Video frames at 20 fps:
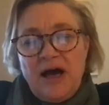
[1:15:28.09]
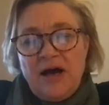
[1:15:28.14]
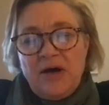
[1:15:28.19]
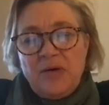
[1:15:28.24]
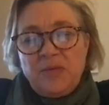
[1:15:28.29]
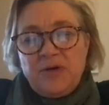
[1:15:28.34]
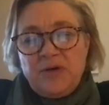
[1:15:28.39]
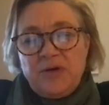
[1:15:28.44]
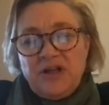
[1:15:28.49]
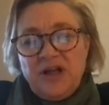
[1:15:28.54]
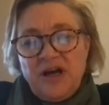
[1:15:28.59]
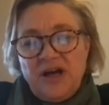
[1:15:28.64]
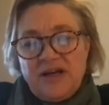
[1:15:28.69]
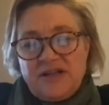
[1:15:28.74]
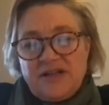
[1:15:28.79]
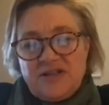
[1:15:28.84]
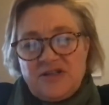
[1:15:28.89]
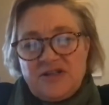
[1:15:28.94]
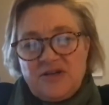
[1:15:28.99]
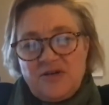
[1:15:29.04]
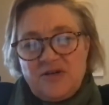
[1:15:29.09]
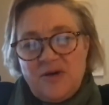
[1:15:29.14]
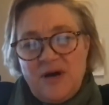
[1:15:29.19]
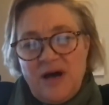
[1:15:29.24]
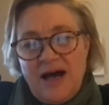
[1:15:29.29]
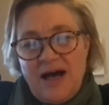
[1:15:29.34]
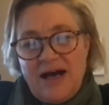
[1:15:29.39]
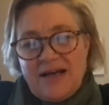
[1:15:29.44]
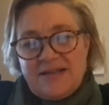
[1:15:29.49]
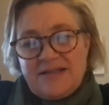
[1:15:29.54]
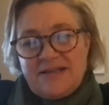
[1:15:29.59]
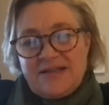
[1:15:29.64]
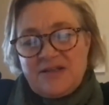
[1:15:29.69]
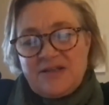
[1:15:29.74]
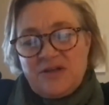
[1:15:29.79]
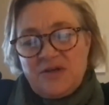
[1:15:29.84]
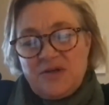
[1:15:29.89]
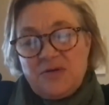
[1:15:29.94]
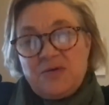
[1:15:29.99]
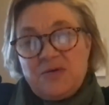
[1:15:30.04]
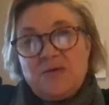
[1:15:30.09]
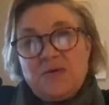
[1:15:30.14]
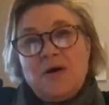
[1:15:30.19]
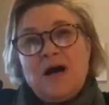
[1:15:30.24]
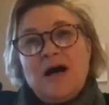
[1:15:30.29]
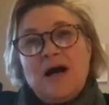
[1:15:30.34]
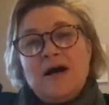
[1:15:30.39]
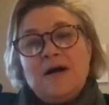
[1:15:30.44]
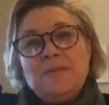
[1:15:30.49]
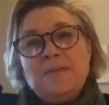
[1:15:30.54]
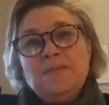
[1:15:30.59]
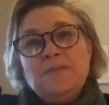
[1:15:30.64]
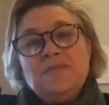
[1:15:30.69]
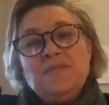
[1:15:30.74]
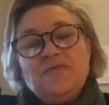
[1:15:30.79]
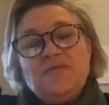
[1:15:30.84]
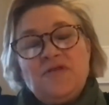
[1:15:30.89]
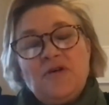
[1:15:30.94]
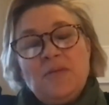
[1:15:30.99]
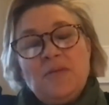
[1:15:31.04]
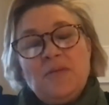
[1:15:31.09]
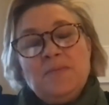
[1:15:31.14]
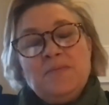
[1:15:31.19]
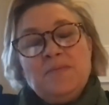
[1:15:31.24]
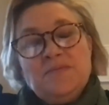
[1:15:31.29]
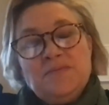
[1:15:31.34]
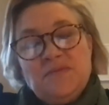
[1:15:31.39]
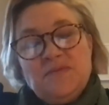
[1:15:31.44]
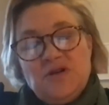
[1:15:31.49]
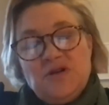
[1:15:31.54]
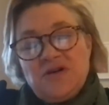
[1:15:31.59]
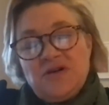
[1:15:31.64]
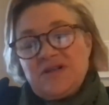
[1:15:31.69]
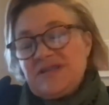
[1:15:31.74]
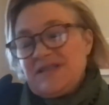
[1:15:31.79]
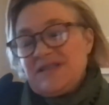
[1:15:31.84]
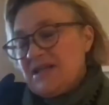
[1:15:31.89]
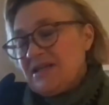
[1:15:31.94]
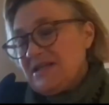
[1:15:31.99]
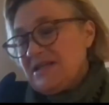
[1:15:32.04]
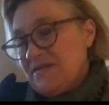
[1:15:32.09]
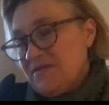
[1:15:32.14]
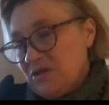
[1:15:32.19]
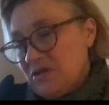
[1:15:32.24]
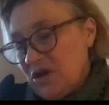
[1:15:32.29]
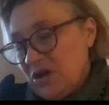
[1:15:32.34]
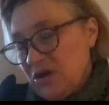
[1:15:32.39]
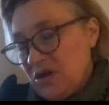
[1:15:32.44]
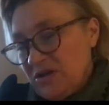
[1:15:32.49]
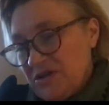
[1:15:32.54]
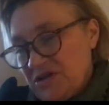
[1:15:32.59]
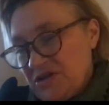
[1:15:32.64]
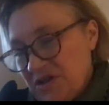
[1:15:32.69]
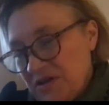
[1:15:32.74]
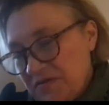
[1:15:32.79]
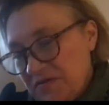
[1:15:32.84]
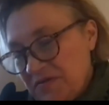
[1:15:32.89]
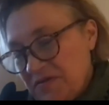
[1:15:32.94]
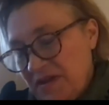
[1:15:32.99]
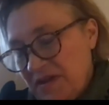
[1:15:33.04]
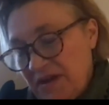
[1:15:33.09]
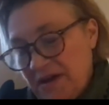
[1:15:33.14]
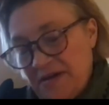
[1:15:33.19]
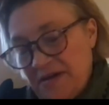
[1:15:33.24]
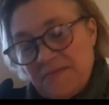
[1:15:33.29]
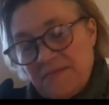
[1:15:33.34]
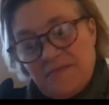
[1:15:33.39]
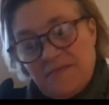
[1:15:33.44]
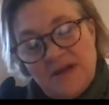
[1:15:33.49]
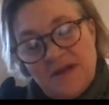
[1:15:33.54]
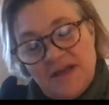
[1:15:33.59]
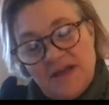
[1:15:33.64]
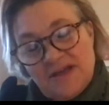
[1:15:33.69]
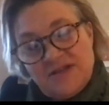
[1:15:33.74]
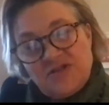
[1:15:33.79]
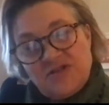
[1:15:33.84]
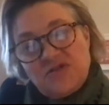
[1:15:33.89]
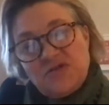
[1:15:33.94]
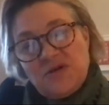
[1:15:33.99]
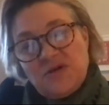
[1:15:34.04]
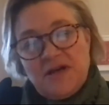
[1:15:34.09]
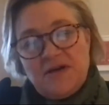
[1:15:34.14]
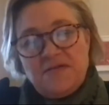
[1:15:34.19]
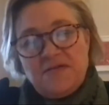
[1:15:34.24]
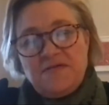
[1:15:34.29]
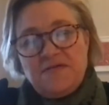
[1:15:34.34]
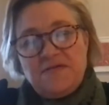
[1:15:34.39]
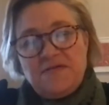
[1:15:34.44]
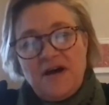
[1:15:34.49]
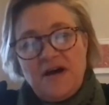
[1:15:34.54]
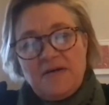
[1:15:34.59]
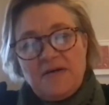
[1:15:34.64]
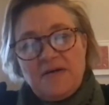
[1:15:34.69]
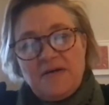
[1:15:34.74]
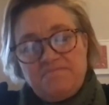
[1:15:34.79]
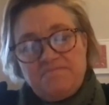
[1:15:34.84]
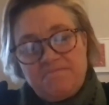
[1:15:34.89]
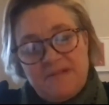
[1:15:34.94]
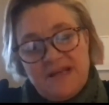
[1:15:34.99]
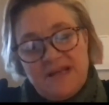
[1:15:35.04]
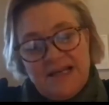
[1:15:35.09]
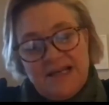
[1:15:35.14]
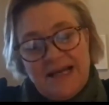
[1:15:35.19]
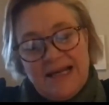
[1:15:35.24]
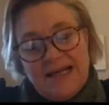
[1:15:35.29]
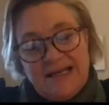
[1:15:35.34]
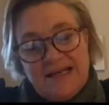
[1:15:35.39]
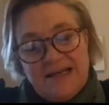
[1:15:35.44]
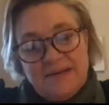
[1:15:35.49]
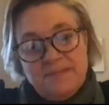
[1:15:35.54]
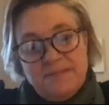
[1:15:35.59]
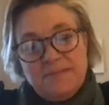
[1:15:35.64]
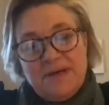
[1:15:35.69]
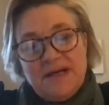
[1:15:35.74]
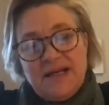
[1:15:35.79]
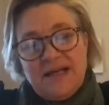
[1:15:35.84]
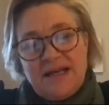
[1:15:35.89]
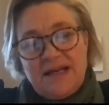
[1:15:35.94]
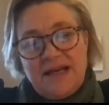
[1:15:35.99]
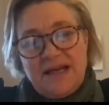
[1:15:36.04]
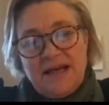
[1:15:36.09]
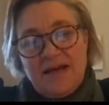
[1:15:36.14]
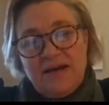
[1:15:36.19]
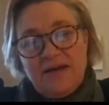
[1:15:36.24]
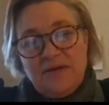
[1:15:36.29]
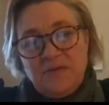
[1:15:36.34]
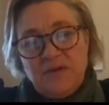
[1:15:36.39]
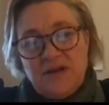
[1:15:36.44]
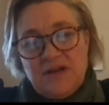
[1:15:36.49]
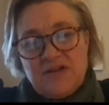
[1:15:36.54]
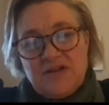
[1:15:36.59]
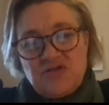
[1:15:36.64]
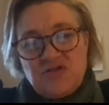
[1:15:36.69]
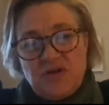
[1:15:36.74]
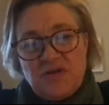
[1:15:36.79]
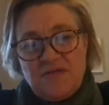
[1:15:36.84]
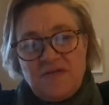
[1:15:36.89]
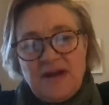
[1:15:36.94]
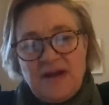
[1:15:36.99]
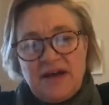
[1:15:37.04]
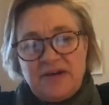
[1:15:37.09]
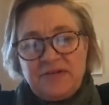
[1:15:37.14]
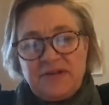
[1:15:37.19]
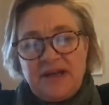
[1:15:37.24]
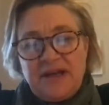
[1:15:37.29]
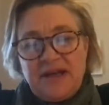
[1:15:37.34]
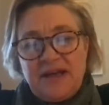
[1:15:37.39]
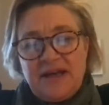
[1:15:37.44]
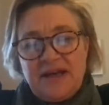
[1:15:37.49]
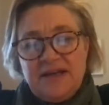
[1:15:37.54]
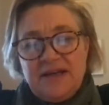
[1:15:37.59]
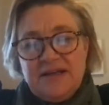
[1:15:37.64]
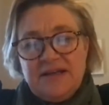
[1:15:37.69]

would like to ask you, from your extensive knowledge of the history of Canadian Medicare and the history of healthcare,